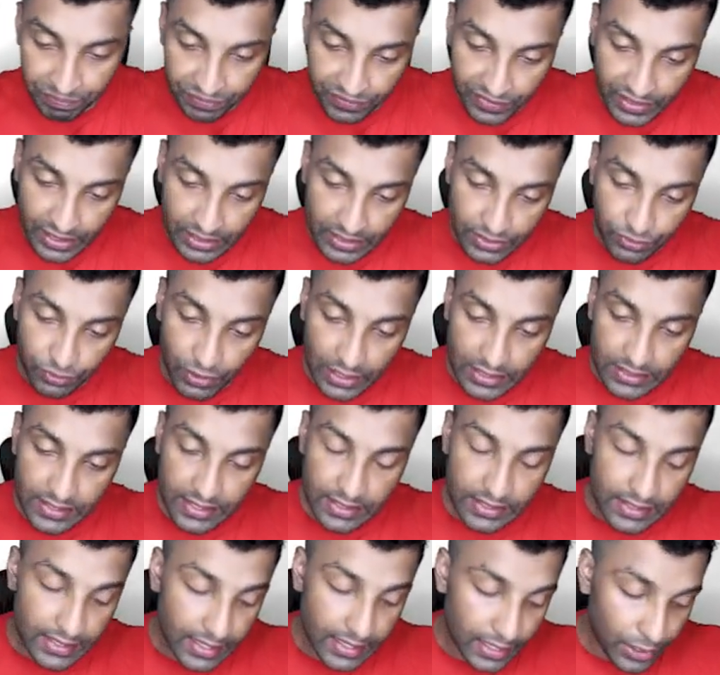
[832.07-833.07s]
This
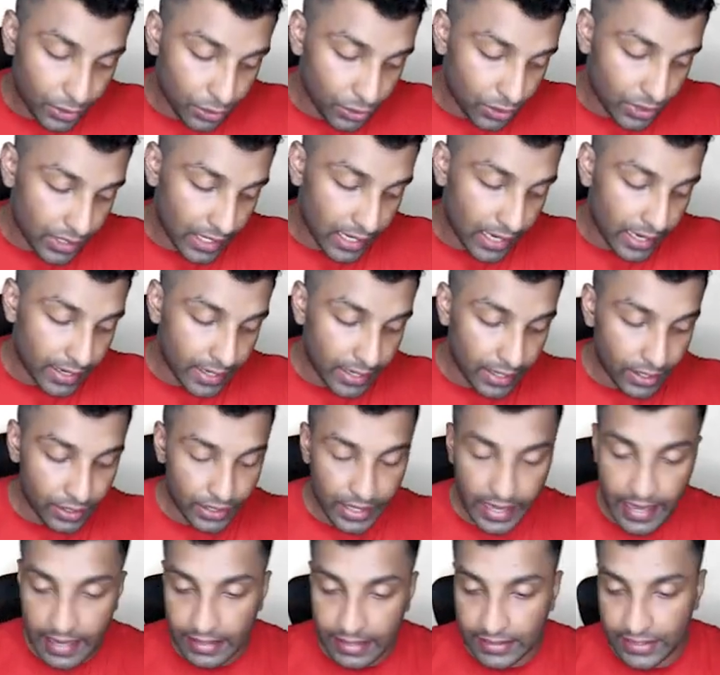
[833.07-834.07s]
162 is related to
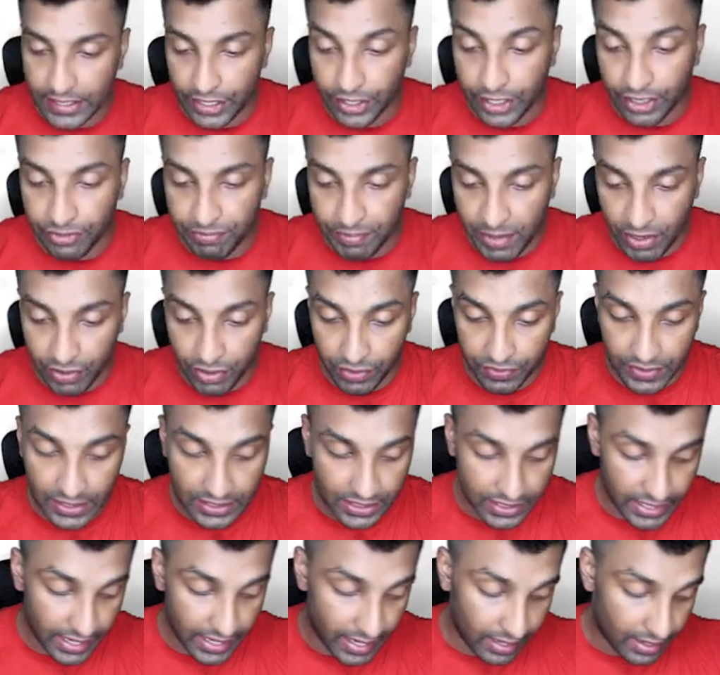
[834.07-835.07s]
the executive power of the
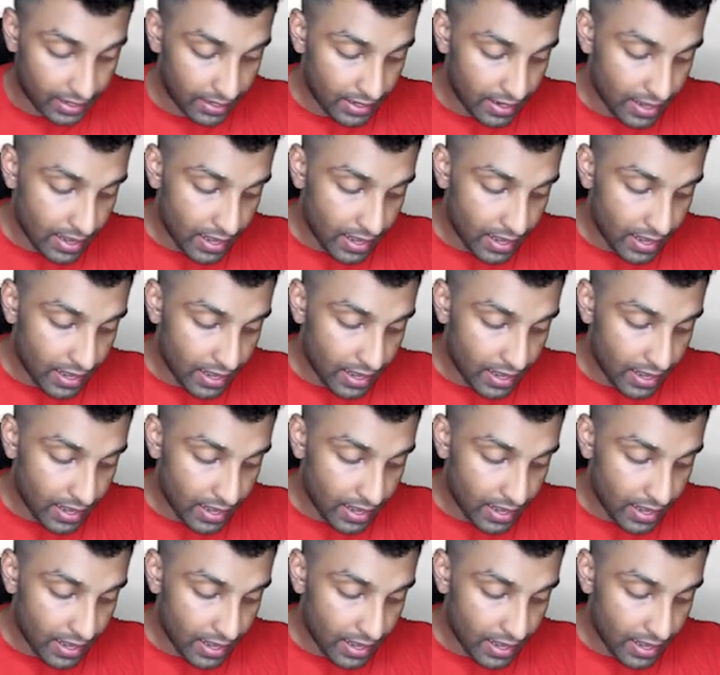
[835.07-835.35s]
state.